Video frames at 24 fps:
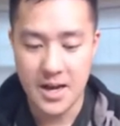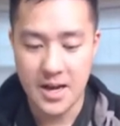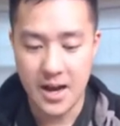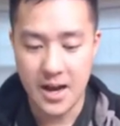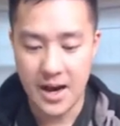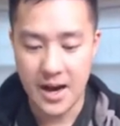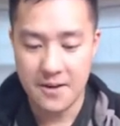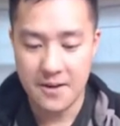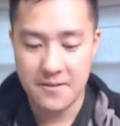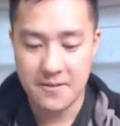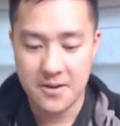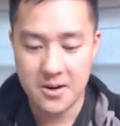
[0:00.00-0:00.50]

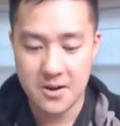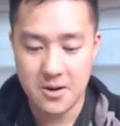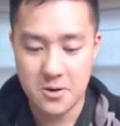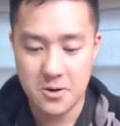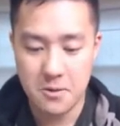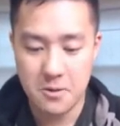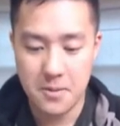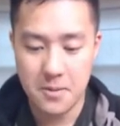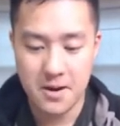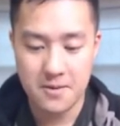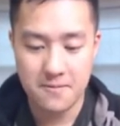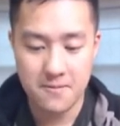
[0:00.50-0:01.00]
I figure you
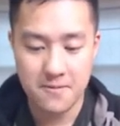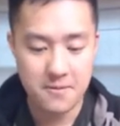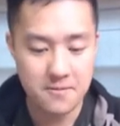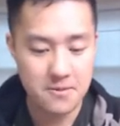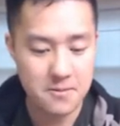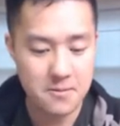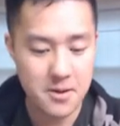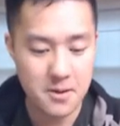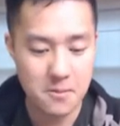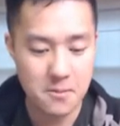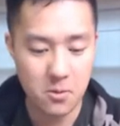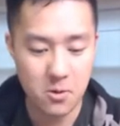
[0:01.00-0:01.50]
will benefit
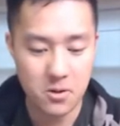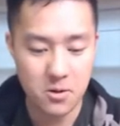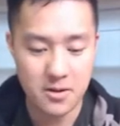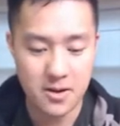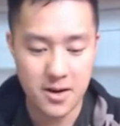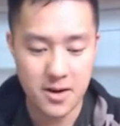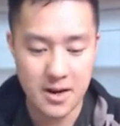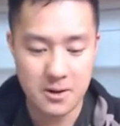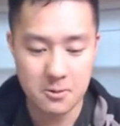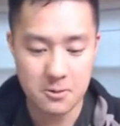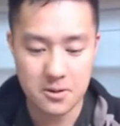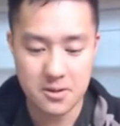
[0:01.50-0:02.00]
from them more
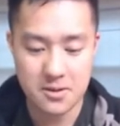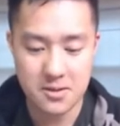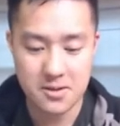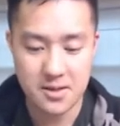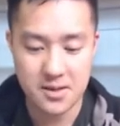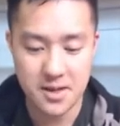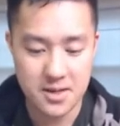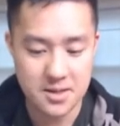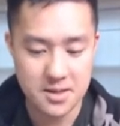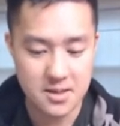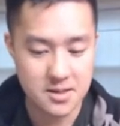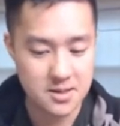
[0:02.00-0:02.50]
than I will
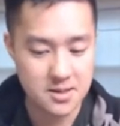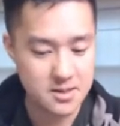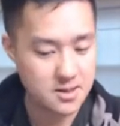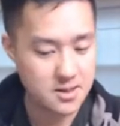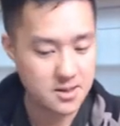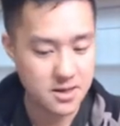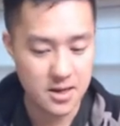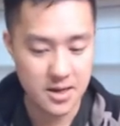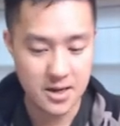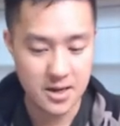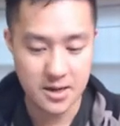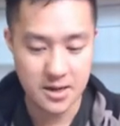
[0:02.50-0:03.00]

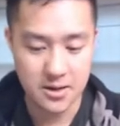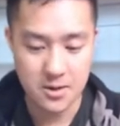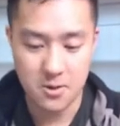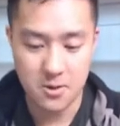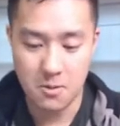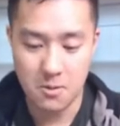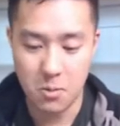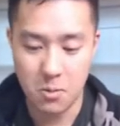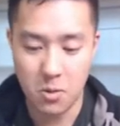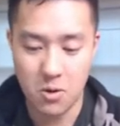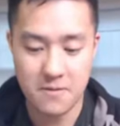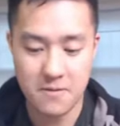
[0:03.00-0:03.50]
since uh, you
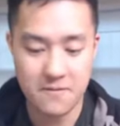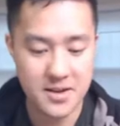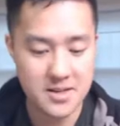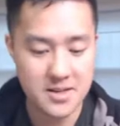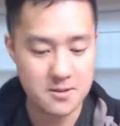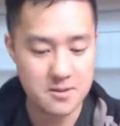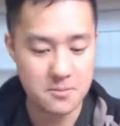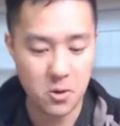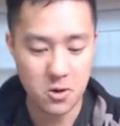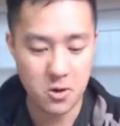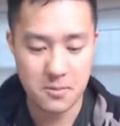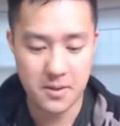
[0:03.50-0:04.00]
are more
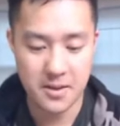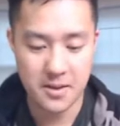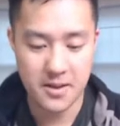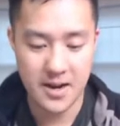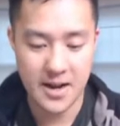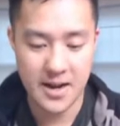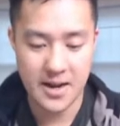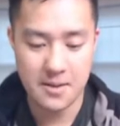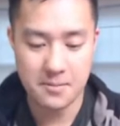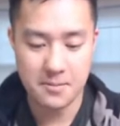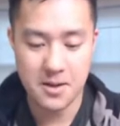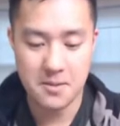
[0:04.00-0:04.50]
invested in Pokemon than
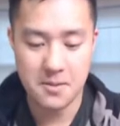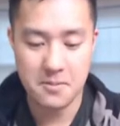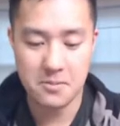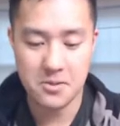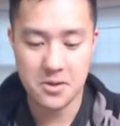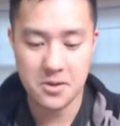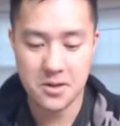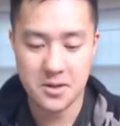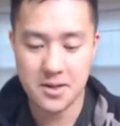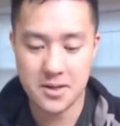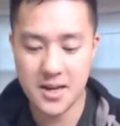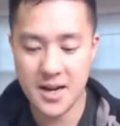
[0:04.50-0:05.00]
I am. Keep up
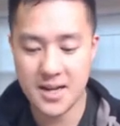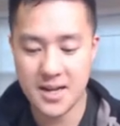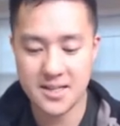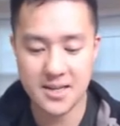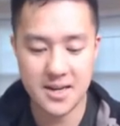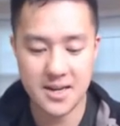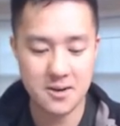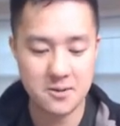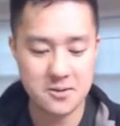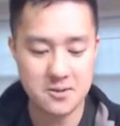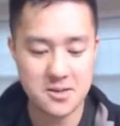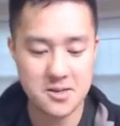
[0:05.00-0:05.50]
the good
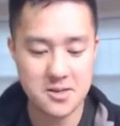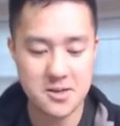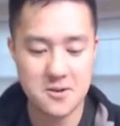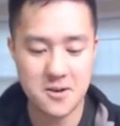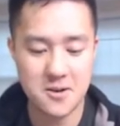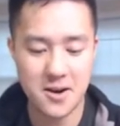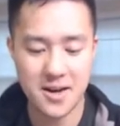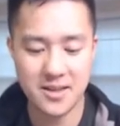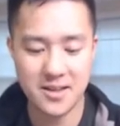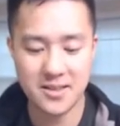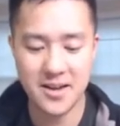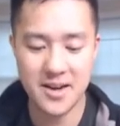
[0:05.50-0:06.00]
content, I will see you
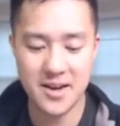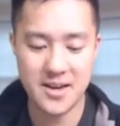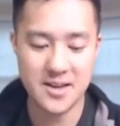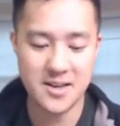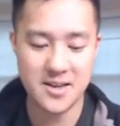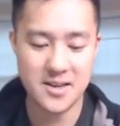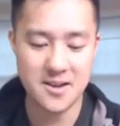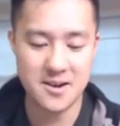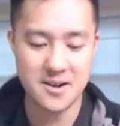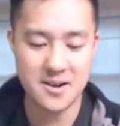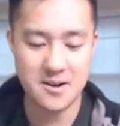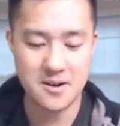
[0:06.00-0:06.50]
online
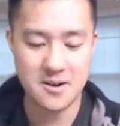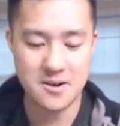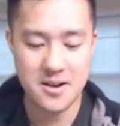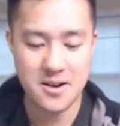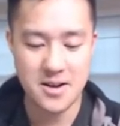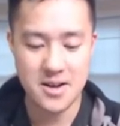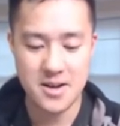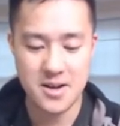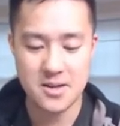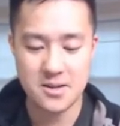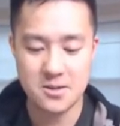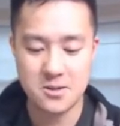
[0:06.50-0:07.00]
here
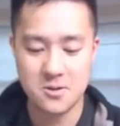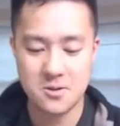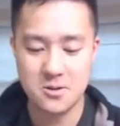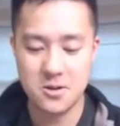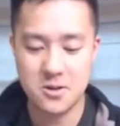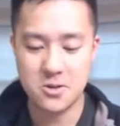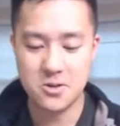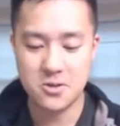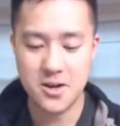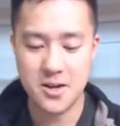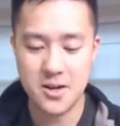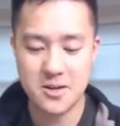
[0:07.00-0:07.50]
soon
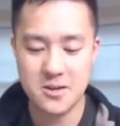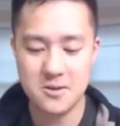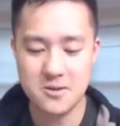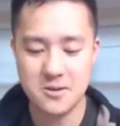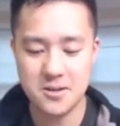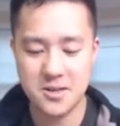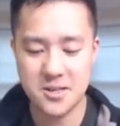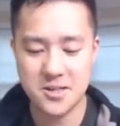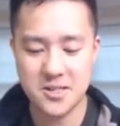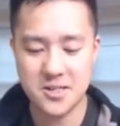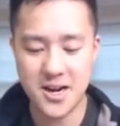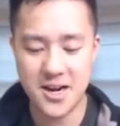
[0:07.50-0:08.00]
to trade you
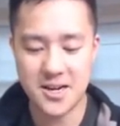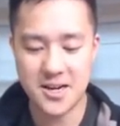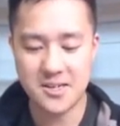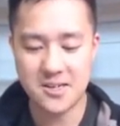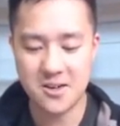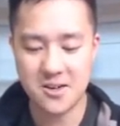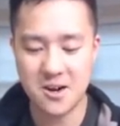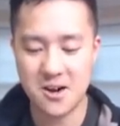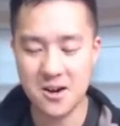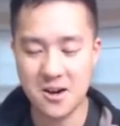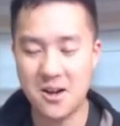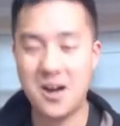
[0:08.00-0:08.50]
the Shiny
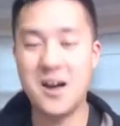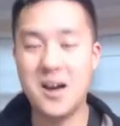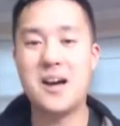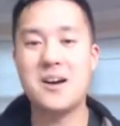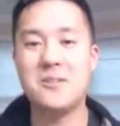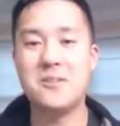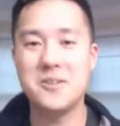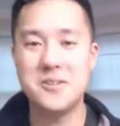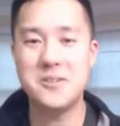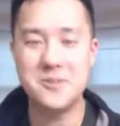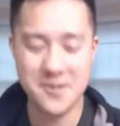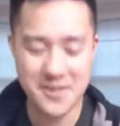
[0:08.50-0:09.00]
Zard,
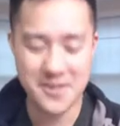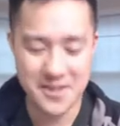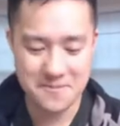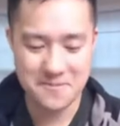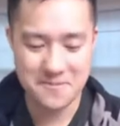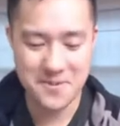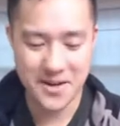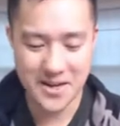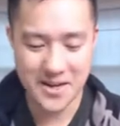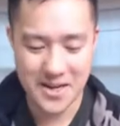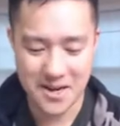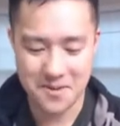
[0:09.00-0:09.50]
ah, which we did
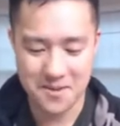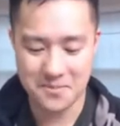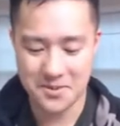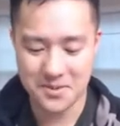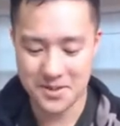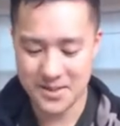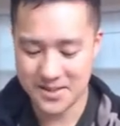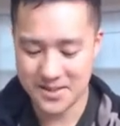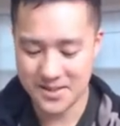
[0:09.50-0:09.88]
pick up.